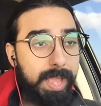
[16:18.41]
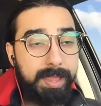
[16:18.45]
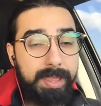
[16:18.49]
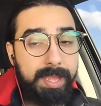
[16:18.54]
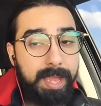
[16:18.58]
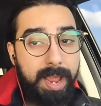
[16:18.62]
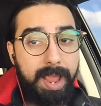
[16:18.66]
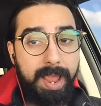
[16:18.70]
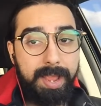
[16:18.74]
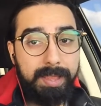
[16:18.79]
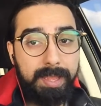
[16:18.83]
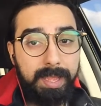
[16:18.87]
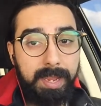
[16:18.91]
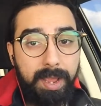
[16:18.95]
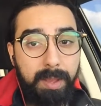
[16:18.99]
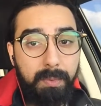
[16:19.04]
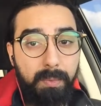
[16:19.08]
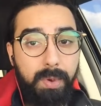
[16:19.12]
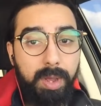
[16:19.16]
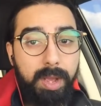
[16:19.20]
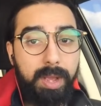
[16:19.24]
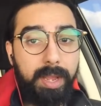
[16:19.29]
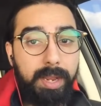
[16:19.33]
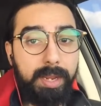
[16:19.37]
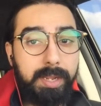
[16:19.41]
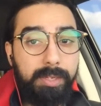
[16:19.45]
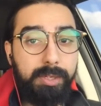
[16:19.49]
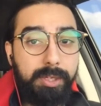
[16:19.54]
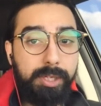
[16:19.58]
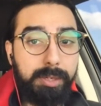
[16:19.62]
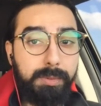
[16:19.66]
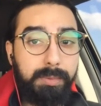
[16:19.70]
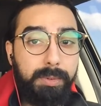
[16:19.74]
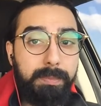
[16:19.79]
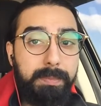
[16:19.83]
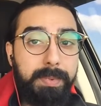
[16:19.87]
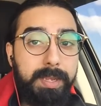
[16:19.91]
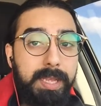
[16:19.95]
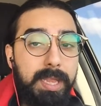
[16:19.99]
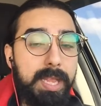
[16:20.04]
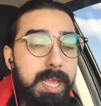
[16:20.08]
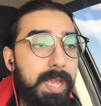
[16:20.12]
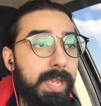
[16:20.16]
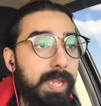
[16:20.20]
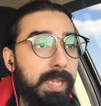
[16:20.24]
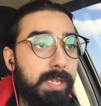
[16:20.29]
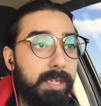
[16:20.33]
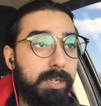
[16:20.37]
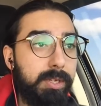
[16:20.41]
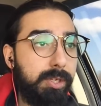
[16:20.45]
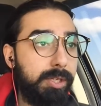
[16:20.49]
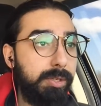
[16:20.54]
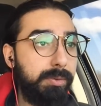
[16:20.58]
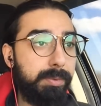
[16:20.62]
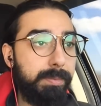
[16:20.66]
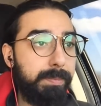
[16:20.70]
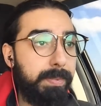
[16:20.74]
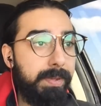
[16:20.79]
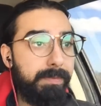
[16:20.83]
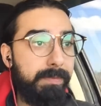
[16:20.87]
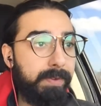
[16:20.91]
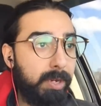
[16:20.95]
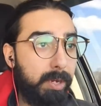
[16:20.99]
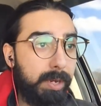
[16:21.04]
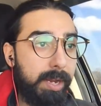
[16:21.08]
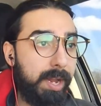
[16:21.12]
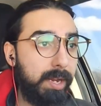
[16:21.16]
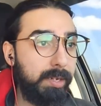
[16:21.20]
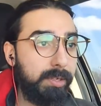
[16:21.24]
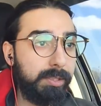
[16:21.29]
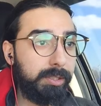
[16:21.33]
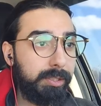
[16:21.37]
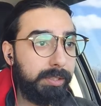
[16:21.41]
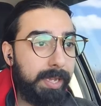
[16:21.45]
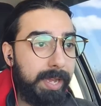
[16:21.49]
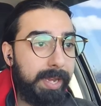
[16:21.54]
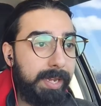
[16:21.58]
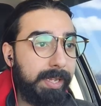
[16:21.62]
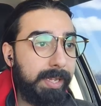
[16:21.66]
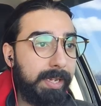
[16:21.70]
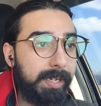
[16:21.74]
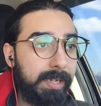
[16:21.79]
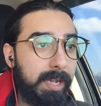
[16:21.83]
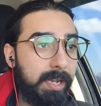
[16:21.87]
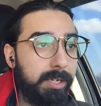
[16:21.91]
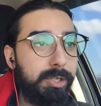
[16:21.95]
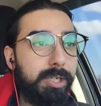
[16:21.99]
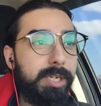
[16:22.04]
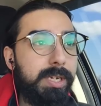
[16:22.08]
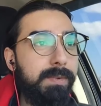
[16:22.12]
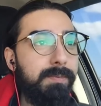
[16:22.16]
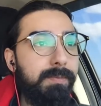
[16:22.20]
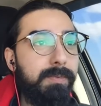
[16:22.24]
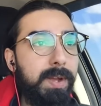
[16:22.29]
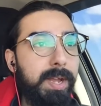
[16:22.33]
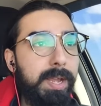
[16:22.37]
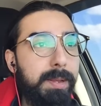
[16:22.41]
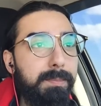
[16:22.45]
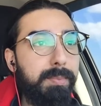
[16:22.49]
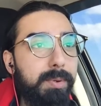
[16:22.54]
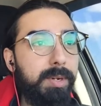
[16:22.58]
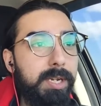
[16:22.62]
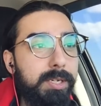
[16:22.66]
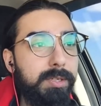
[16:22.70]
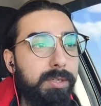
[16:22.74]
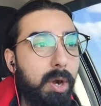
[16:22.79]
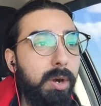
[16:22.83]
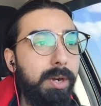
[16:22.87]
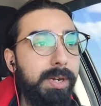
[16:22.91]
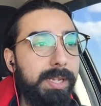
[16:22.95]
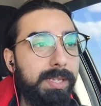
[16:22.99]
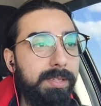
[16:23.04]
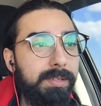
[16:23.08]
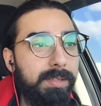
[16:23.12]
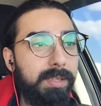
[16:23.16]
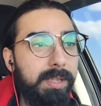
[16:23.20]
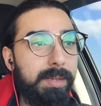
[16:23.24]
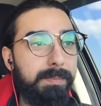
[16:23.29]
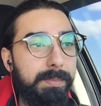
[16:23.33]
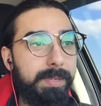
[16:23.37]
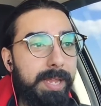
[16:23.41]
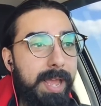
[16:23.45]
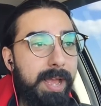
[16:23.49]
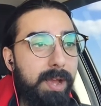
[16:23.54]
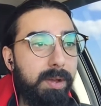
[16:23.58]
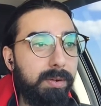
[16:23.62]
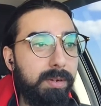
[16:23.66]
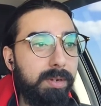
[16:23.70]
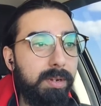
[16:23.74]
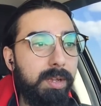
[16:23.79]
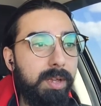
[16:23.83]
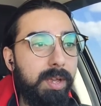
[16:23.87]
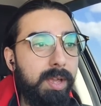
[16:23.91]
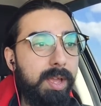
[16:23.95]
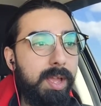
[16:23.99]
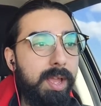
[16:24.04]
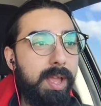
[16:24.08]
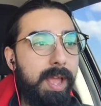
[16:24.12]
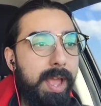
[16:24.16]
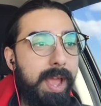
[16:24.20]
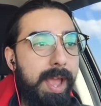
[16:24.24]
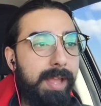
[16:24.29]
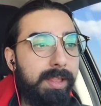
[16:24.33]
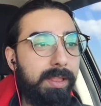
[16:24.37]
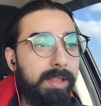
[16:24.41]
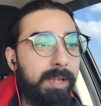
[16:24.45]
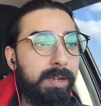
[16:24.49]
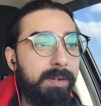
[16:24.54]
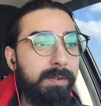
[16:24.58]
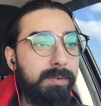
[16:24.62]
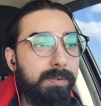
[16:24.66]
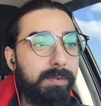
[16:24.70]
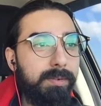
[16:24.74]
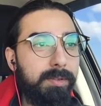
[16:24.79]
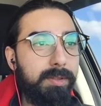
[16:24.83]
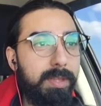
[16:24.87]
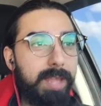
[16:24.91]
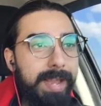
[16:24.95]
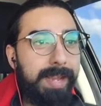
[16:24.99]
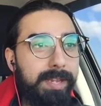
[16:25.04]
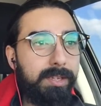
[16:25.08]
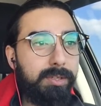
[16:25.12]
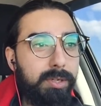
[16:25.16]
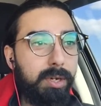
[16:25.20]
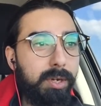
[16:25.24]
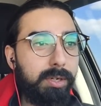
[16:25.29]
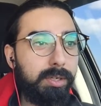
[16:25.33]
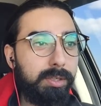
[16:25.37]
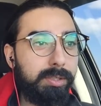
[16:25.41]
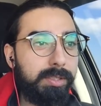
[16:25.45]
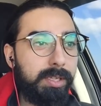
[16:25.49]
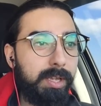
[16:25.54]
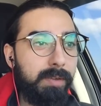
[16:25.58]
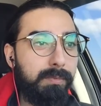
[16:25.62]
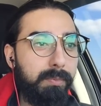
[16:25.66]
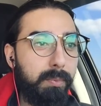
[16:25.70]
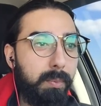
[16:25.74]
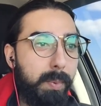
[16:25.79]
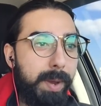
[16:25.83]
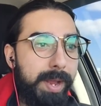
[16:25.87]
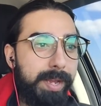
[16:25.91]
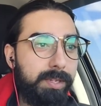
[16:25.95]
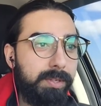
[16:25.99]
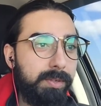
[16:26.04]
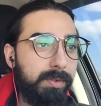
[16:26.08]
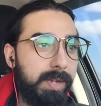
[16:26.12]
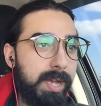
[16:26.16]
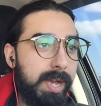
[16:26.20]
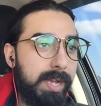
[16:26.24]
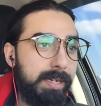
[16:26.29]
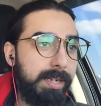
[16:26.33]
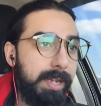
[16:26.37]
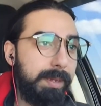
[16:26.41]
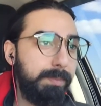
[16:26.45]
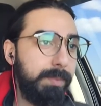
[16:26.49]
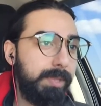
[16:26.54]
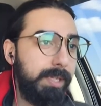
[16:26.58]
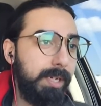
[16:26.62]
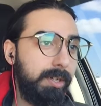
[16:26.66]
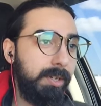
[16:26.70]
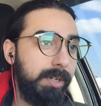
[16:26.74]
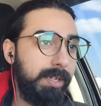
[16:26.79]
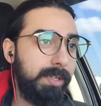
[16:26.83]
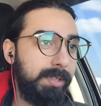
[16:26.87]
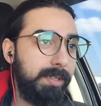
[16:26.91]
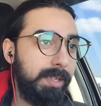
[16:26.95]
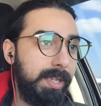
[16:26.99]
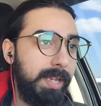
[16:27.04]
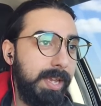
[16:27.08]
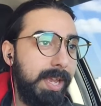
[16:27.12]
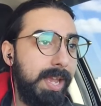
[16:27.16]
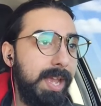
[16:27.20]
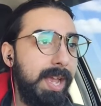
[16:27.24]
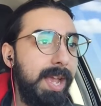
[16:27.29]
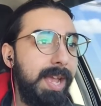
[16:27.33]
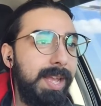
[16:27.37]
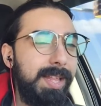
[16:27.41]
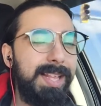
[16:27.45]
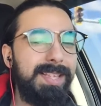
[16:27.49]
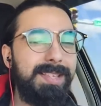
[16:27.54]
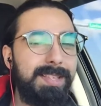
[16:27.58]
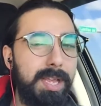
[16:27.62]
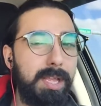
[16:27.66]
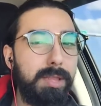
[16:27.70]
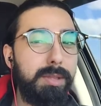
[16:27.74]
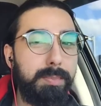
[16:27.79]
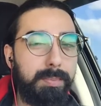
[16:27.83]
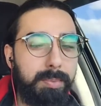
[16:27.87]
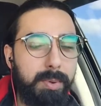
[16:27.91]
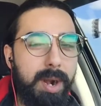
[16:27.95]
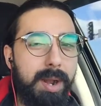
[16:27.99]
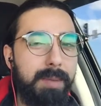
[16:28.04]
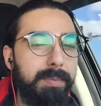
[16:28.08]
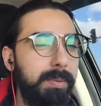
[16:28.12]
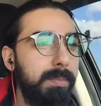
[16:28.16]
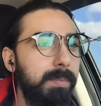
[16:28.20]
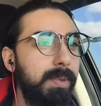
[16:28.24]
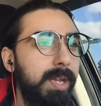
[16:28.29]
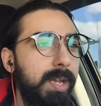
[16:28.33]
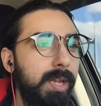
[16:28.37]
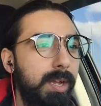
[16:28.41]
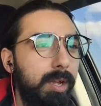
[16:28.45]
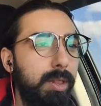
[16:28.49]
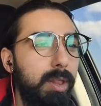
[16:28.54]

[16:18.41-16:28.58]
And then I would. And she would be like, she would be very understanding. And she didn't fucking put a tardy slip down and then, like, took herself way too goddamn seriously. That's the other problem.